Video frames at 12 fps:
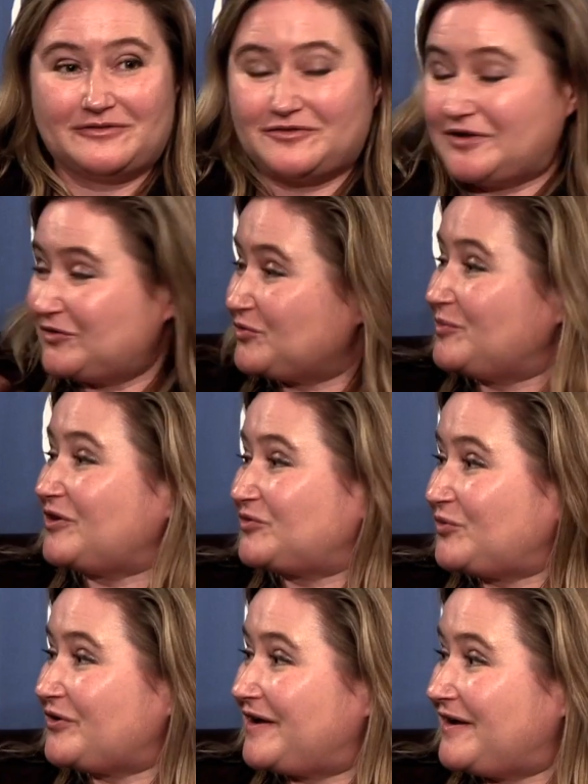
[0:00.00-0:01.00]
things were much
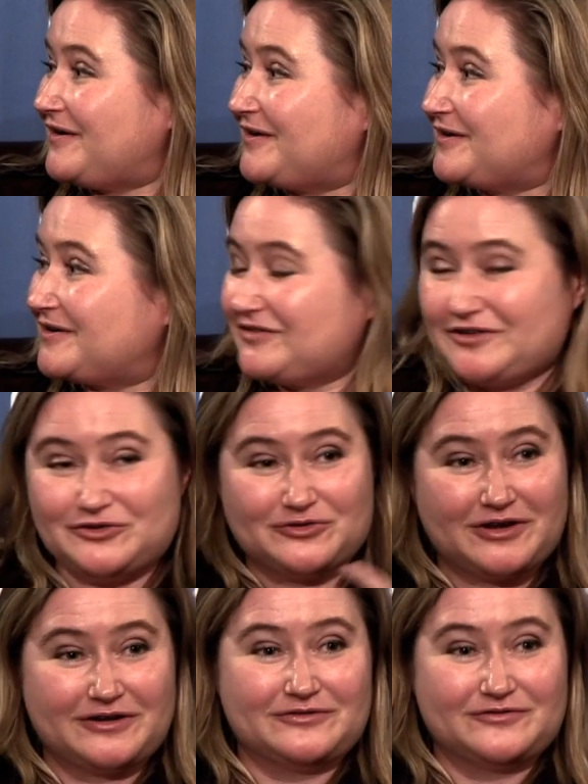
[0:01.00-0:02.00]
more chaotic. And then you
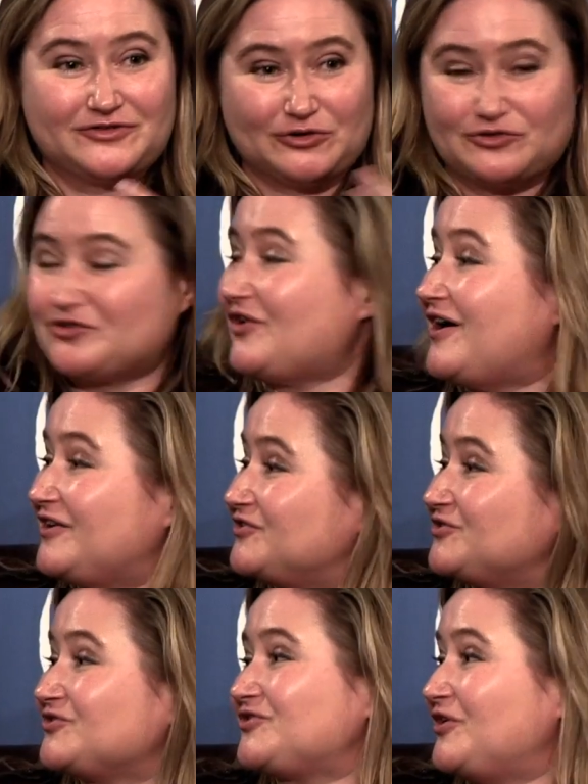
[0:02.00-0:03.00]
kind of socialize
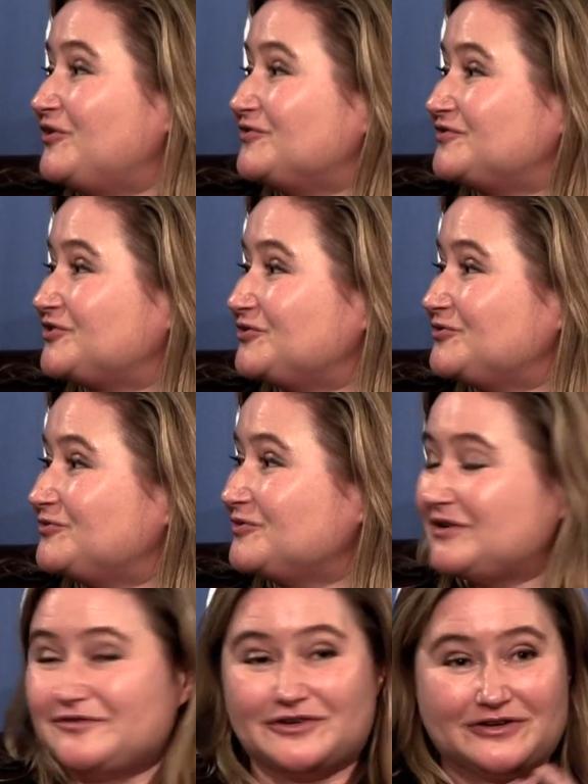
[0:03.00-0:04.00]
yourself to
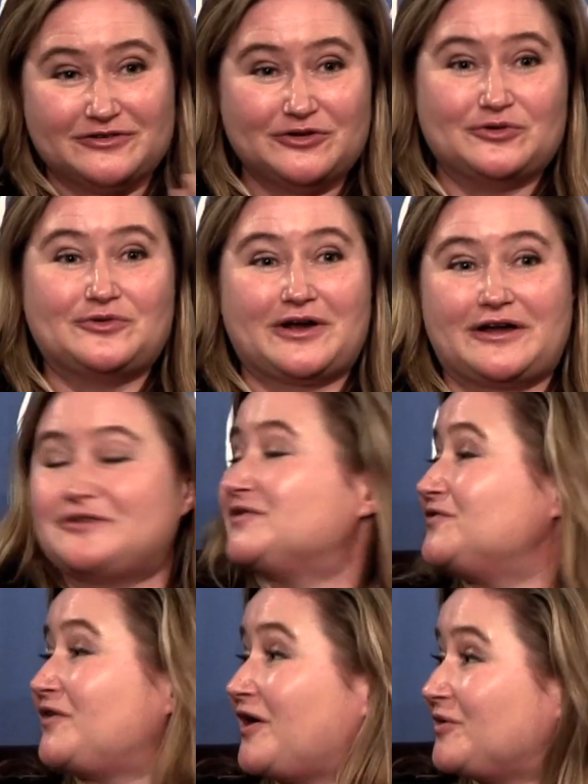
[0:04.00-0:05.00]
live in a new kind of
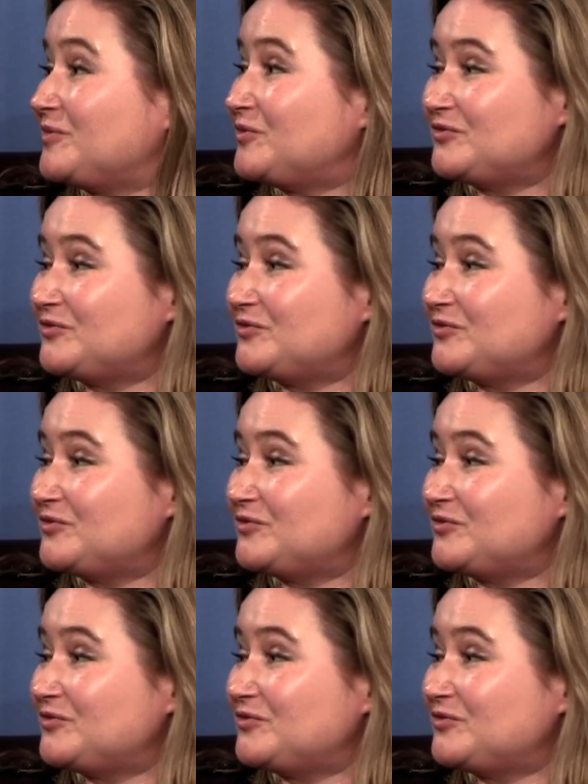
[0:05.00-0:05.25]
environment